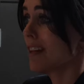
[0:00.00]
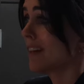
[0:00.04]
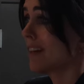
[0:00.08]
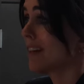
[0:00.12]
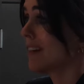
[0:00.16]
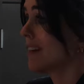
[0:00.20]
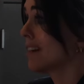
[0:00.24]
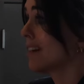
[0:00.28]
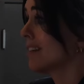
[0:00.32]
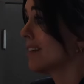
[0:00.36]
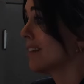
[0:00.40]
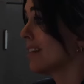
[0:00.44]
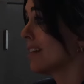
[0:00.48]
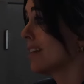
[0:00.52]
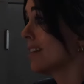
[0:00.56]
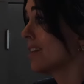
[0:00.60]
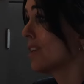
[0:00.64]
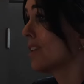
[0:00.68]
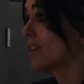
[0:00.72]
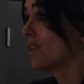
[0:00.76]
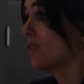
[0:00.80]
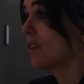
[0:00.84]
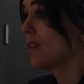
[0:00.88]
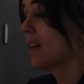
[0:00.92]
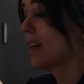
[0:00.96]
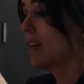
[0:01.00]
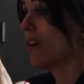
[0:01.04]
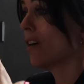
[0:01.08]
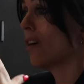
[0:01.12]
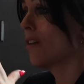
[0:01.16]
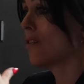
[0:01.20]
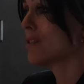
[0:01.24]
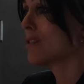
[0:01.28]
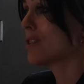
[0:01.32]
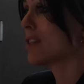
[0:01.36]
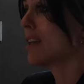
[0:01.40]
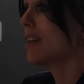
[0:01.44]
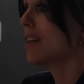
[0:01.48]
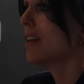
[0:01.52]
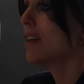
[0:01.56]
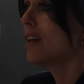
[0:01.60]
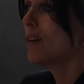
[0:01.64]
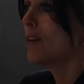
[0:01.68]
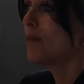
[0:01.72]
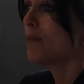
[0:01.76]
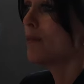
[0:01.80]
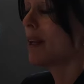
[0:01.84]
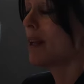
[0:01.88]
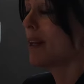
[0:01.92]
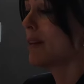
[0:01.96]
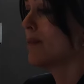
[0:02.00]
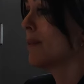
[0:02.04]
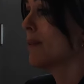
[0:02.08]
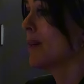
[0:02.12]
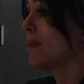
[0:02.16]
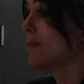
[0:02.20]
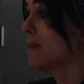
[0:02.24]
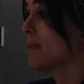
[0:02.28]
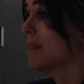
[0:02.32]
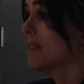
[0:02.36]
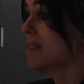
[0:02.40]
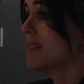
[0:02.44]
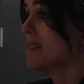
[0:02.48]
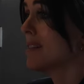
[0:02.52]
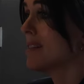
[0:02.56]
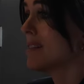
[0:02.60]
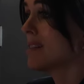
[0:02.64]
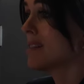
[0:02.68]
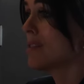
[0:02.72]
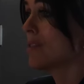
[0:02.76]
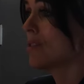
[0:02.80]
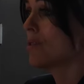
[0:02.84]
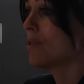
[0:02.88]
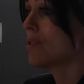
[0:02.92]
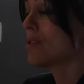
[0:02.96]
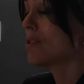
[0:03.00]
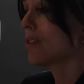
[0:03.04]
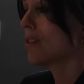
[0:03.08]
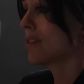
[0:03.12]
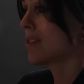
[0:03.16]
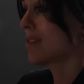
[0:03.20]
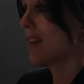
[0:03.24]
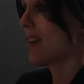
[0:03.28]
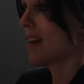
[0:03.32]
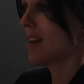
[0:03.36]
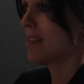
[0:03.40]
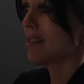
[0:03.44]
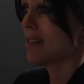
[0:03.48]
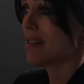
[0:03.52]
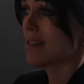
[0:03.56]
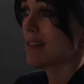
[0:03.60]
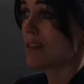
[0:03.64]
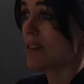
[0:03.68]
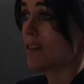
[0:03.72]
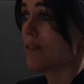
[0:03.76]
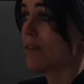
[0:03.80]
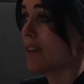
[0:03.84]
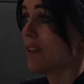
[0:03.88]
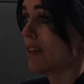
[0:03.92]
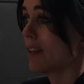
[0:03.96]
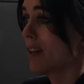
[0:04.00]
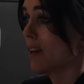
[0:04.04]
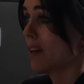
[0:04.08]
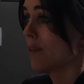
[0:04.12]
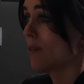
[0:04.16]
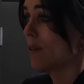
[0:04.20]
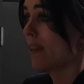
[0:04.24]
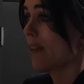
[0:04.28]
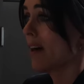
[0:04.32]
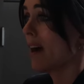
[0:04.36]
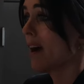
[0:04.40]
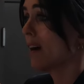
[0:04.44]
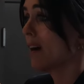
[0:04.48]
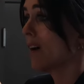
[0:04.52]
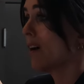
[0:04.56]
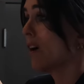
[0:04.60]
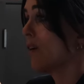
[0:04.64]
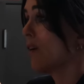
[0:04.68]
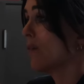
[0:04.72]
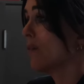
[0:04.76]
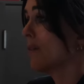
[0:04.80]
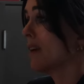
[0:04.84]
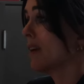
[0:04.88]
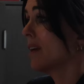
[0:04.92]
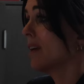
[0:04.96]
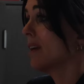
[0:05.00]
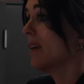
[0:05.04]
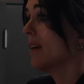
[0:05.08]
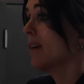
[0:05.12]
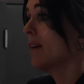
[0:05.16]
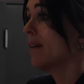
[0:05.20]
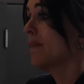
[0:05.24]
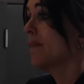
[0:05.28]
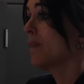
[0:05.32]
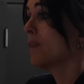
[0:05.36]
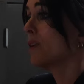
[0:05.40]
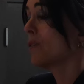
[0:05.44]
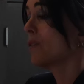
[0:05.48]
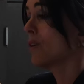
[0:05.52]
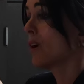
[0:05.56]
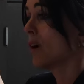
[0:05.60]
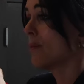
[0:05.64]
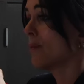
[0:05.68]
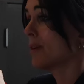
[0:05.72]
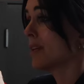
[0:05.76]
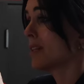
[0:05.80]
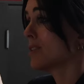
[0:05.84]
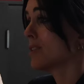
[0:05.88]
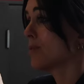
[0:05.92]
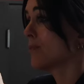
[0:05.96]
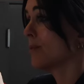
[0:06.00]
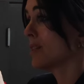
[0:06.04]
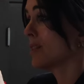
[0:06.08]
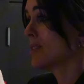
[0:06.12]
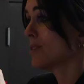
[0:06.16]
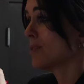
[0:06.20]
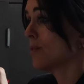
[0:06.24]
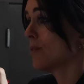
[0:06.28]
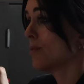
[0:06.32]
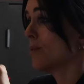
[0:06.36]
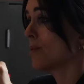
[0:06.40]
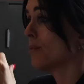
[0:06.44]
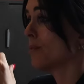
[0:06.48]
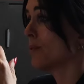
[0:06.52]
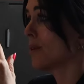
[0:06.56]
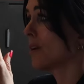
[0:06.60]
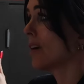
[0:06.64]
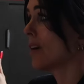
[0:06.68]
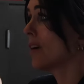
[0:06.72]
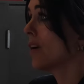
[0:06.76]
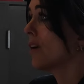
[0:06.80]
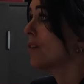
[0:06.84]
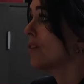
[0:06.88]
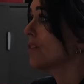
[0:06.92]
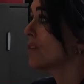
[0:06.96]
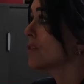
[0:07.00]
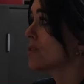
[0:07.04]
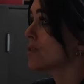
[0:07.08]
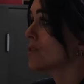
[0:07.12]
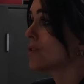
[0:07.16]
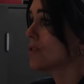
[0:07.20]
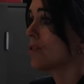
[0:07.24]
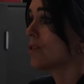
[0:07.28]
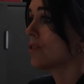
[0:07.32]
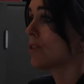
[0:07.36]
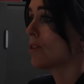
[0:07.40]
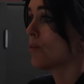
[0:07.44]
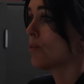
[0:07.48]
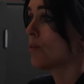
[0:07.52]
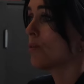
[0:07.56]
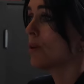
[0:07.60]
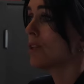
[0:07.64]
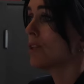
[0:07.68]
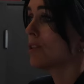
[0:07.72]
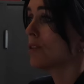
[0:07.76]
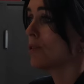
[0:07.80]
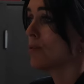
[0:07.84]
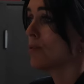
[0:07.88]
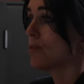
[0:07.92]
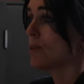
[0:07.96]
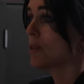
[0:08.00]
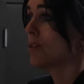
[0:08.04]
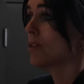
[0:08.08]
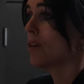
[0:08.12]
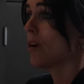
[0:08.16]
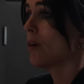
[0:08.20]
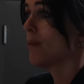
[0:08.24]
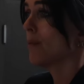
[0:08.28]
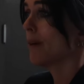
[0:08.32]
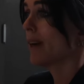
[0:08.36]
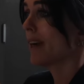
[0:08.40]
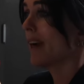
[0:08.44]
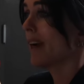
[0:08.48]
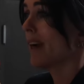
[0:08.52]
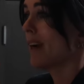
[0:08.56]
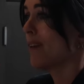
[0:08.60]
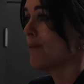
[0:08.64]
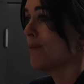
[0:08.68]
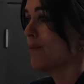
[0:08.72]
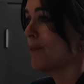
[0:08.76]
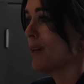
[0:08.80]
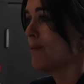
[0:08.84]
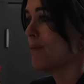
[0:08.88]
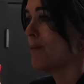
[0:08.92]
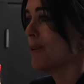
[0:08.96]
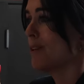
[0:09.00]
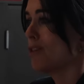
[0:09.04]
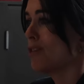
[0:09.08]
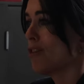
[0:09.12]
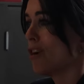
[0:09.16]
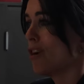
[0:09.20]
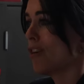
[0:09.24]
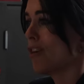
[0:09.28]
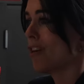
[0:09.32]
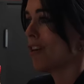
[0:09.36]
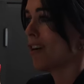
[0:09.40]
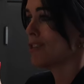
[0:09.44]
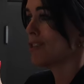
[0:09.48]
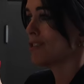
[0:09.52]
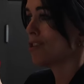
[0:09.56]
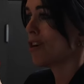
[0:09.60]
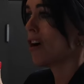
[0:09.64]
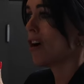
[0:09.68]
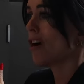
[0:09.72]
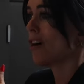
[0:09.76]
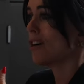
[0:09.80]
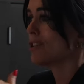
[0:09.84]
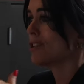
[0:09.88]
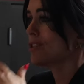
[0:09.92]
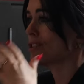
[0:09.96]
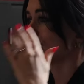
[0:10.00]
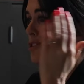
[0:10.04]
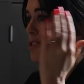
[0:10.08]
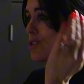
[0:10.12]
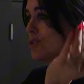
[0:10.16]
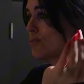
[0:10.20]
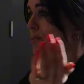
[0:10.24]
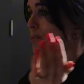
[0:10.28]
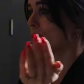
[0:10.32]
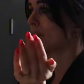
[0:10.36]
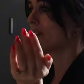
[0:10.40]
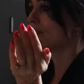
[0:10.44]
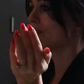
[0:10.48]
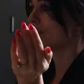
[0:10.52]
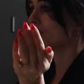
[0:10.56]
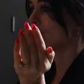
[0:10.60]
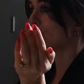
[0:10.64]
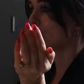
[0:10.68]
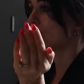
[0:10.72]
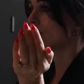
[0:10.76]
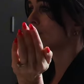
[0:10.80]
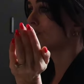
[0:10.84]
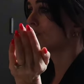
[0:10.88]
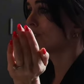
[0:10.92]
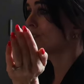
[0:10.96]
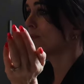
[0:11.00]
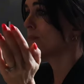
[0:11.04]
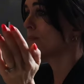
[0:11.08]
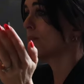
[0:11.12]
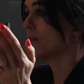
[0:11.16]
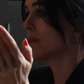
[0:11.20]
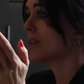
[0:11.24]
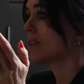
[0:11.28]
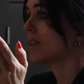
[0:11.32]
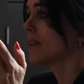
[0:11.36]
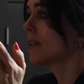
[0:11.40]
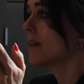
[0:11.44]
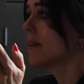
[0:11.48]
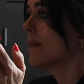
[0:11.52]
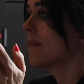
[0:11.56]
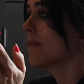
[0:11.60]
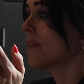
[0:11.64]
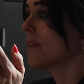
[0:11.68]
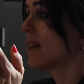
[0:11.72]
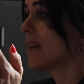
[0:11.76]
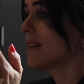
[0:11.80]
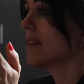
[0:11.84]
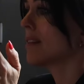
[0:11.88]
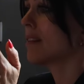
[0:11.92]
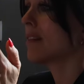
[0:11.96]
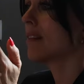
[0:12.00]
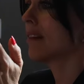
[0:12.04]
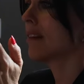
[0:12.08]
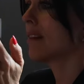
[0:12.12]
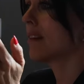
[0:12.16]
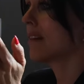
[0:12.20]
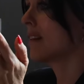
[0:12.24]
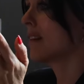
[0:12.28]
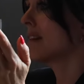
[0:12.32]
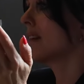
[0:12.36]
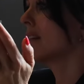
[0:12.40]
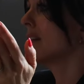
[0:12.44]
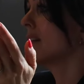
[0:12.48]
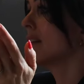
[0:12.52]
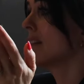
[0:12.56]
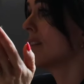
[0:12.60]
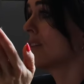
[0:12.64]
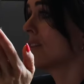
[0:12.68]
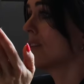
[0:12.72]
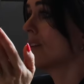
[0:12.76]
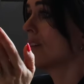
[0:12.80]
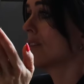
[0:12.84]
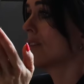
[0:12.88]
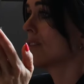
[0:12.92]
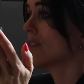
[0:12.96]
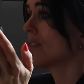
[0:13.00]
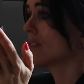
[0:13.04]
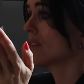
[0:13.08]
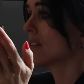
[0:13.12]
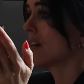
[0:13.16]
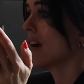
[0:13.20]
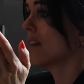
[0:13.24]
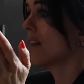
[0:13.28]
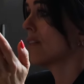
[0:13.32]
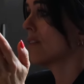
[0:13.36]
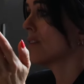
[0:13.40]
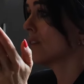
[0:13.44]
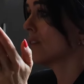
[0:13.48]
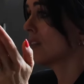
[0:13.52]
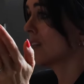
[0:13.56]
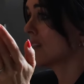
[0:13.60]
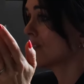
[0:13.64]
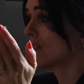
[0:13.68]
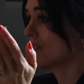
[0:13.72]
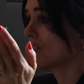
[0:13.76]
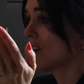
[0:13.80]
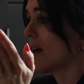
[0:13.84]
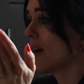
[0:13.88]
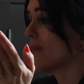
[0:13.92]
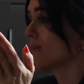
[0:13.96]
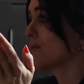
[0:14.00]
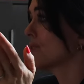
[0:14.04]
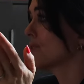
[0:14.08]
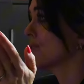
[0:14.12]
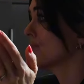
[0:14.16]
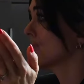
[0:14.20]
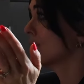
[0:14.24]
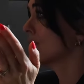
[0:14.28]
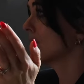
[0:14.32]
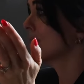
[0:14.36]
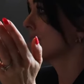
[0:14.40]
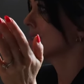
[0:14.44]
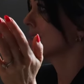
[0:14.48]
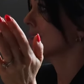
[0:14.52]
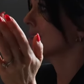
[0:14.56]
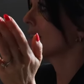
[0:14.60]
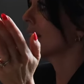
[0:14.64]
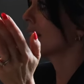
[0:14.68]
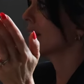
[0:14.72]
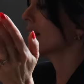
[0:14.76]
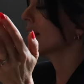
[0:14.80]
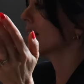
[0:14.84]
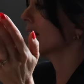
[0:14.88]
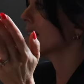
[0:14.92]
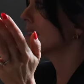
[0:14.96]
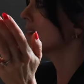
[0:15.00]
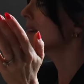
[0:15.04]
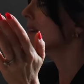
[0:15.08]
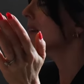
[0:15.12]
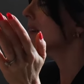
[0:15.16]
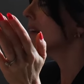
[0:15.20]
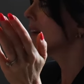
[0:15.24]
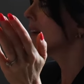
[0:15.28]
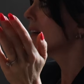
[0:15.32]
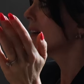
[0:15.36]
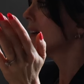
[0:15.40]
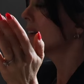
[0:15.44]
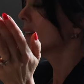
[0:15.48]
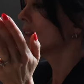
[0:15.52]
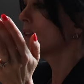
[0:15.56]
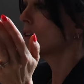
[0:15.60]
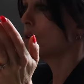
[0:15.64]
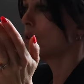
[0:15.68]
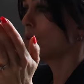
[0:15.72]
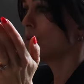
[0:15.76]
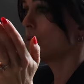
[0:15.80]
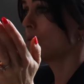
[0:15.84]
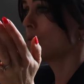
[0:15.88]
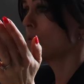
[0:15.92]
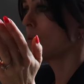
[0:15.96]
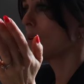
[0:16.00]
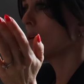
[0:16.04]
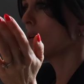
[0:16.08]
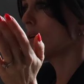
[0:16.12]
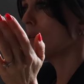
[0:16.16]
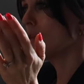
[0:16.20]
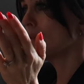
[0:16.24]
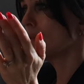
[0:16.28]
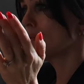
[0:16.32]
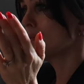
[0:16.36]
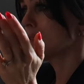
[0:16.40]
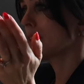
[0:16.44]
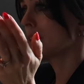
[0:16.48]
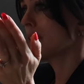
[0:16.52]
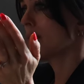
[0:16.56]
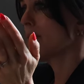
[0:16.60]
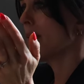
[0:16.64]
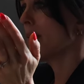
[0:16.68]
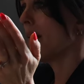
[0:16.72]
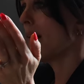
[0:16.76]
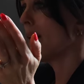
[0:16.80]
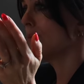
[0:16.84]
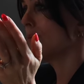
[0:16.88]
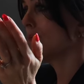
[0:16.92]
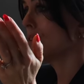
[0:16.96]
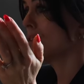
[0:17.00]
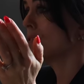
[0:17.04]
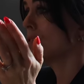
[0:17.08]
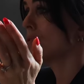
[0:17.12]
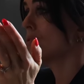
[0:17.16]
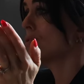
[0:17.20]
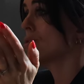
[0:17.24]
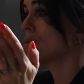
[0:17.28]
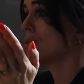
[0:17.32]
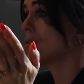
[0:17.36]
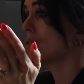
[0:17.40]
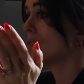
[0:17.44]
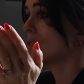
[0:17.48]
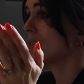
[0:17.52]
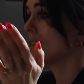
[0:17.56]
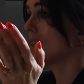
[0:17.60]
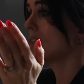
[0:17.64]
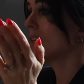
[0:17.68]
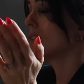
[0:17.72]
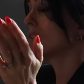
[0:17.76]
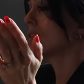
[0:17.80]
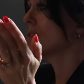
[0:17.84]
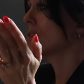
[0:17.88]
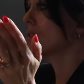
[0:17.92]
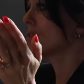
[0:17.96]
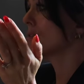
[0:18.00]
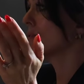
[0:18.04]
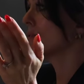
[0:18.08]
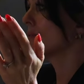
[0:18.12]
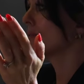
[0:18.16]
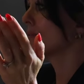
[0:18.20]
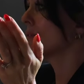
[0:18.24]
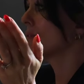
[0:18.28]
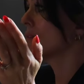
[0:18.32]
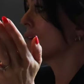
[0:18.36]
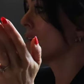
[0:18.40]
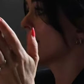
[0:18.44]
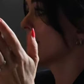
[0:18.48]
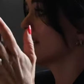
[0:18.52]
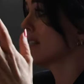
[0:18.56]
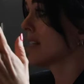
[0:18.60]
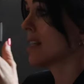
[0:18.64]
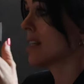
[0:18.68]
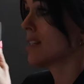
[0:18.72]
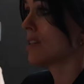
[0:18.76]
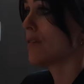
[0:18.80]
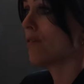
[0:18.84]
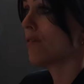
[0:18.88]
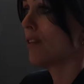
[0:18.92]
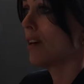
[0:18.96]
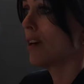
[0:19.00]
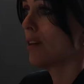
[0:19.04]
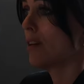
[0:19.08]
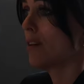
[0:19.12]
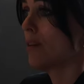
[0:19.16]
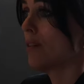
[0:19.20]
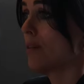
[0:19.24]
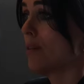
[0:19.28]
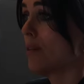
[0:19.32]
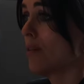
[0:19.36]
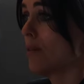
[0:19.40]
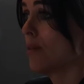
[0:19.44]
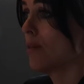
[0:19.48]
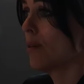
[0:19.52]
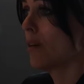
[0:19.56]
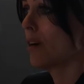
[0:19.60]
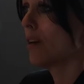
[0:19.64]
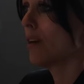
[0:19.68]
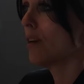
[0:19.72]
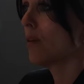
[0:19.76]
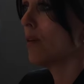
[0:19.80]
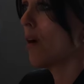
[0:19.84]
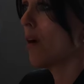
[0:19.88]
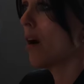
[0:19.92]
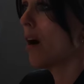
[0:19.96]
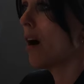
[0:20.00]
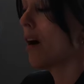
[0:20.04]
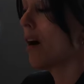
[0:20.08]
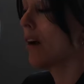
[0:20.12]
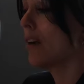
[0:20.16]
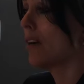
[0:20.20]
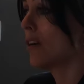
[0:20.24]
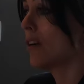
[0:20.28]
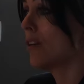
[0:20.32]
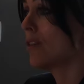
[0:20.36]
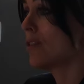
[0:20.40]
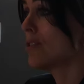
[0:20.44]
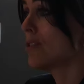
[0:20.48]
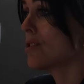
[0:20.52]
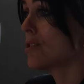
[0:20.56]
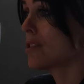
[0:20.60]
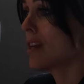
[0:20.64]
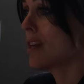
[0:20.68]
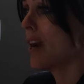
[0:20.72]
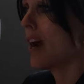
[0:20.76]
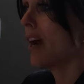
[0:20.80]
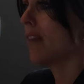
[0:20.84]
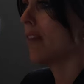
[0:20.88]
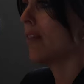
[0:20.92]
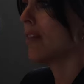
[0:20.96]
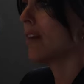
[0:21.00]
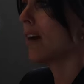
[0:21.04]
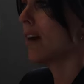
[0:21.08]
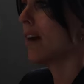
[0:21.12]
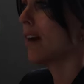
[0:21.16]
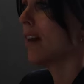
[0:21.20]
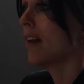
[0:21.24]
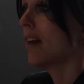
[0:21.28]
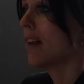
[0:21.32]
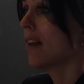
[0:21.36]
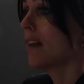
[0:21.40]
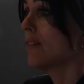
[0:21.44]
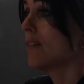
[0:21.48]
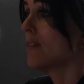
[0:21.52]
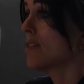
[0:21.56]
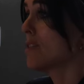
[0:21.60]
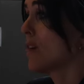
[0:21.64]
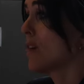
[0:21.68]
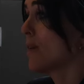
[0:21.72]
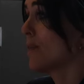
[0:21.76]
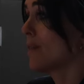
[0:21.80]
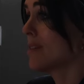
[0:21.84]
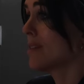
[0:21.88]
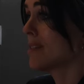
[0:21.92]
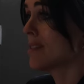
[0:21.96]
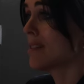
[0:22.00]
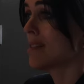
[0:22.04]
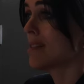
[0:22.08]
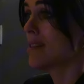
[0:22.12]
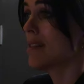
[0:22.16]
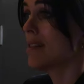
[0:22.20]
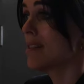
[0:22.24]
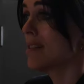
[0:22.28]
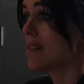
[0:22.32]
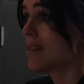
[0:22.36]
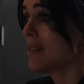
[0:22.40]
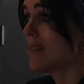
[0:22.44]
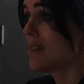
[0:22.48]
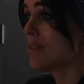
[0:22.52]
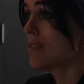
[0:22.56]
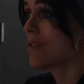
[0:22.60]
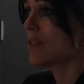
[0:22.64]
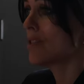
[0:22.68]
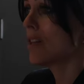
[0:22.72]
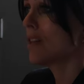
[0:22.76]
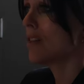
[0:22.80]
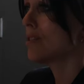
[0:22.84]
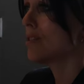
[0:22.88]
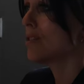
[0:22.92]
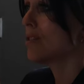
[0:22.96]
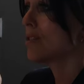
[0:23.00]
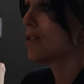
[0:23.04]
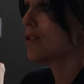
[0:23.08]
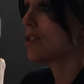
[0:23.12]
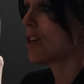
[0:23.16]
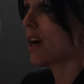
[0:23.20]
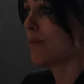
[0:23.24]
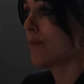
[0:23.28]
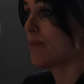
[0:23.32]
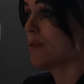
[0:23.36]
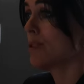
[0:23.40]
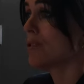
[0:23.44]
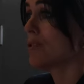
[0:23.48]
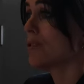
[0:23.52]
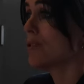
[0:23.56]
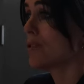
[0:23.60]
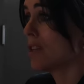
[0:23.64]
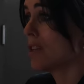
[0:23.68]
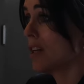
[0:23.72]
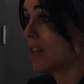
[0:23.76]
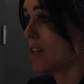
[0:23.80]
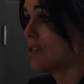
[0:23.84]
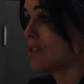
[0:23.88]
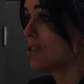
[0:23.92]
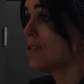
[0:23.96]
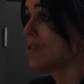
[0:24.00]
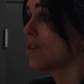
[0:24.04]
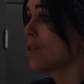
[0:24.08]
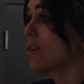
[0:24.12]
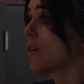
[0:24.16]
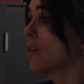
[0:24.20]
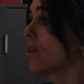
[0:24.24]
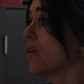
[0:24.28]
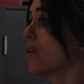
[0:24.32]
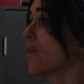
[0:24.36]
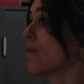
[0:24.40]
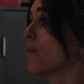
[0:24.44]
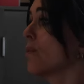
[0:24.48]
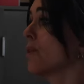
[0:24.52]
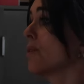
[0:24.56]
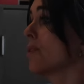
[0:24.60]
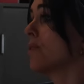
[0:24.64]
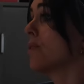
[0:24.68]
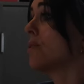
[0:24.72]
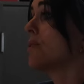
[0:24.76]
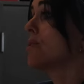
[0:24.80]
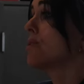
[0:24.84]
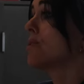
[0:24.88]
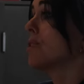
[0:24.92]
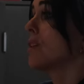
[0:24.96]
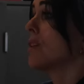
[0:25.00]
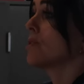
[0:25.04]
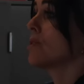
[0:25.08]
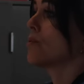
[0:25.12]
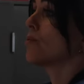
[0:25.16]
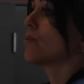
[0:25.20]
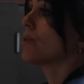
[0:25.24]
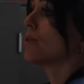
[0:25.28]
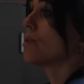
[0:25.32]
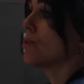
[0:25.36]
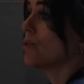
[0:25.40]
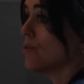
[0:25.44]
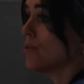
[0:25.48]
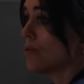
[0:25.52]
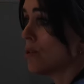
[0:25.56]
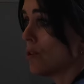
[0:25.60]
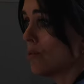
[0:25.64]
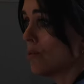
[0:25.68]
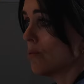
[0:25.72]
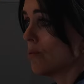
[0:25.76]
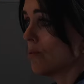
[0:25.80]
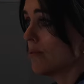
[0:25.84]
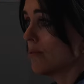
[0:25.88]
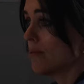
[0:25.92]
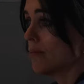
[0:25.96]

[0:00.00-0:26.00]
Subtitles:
cycle, and that, like obviously build my business, the success and stuff that came with that got me into my summer. But I understood that winter would come again, maybe not as harsh as the previous winter, but that's the thing that you need to understand, that these chapters and these cycles, would always keep happening. You just need to identify where you are and understand that the same way as the seasons change, chapters change, but they only change when you do.